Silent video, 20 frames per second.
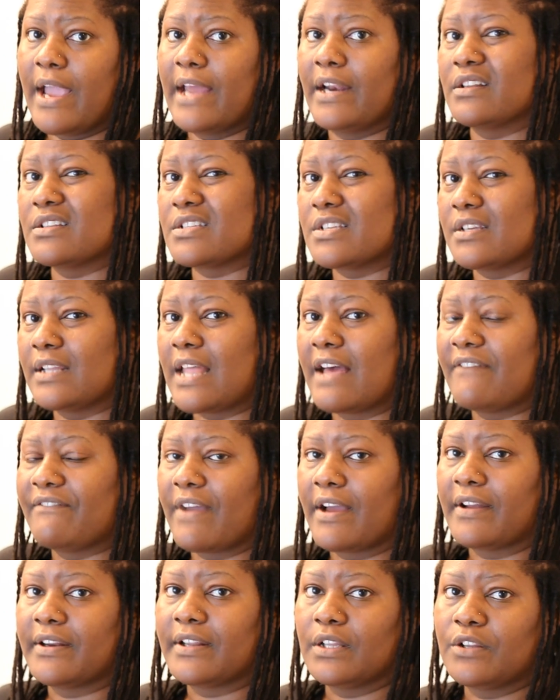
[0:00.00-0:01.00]
and until I
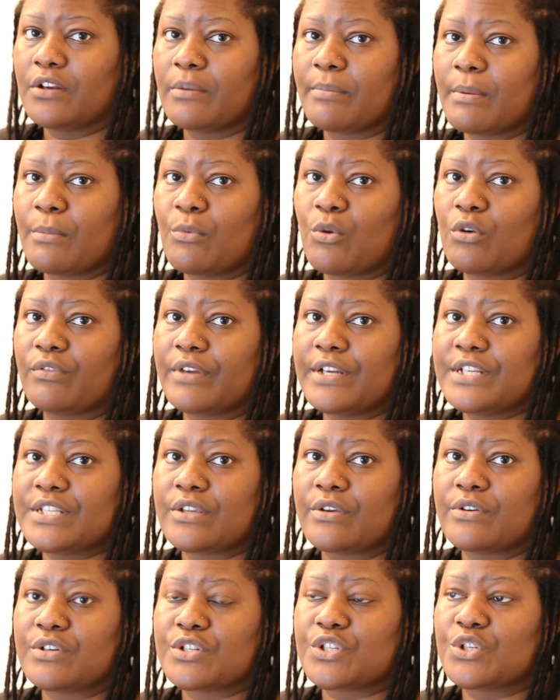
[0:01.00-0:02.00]
found a little bit more
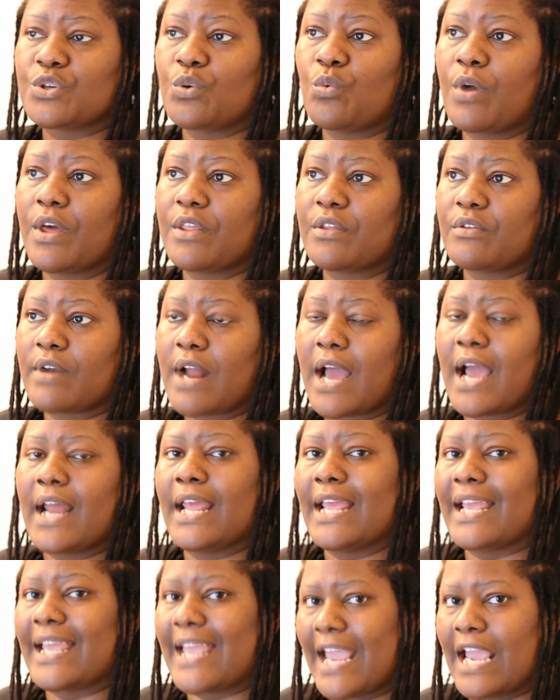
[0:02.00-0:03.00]
research to whether or
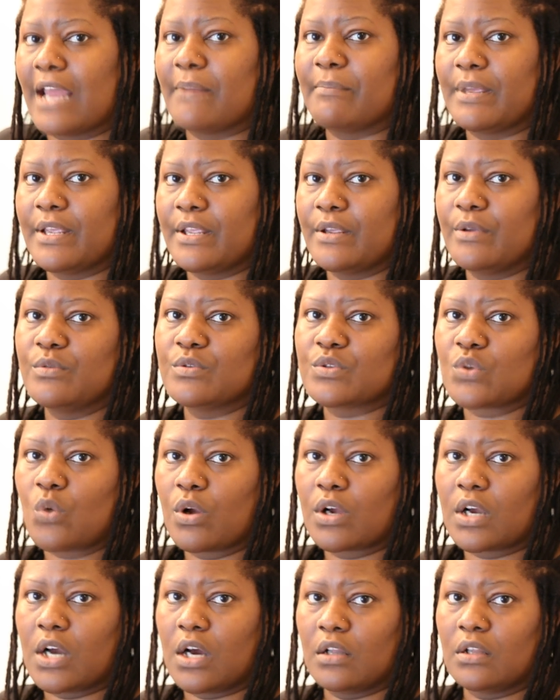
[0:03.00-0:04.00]
not it can be used
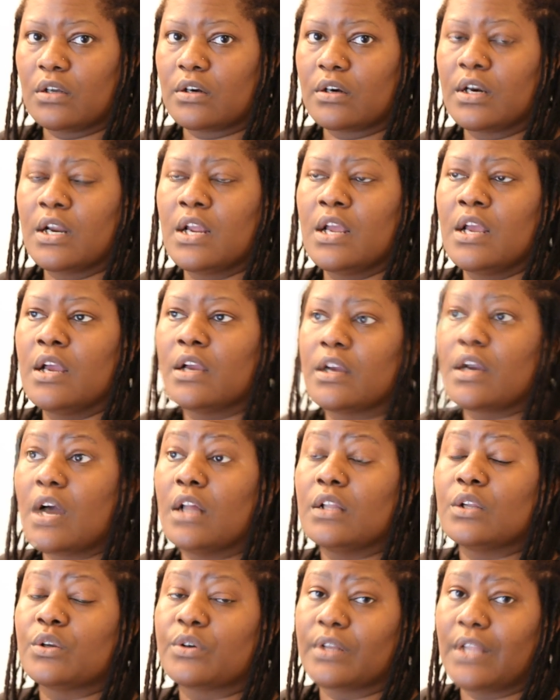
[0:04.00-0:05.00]
on
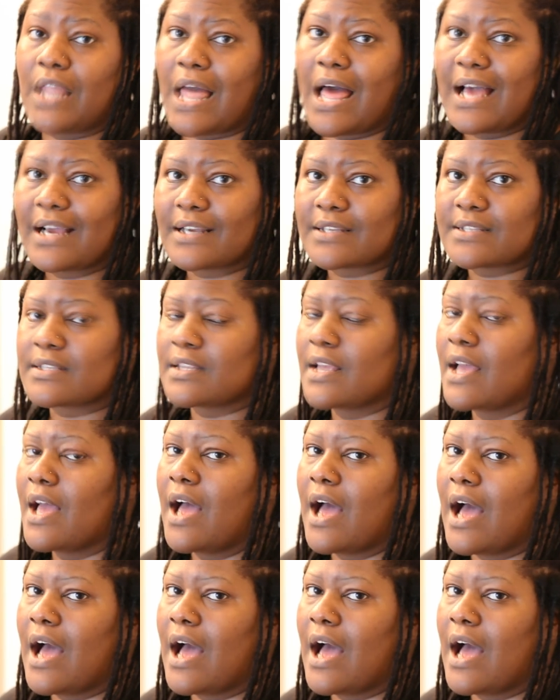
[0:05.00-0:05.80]
colored locks,